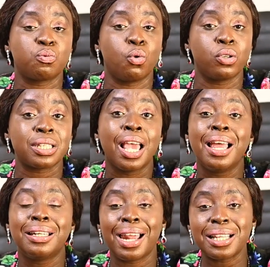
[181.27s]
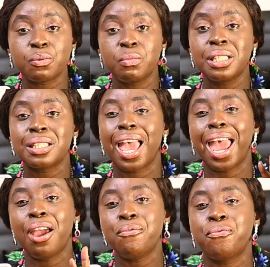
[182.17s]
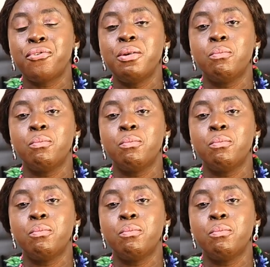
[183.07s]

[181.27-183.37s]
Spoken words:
months. That means every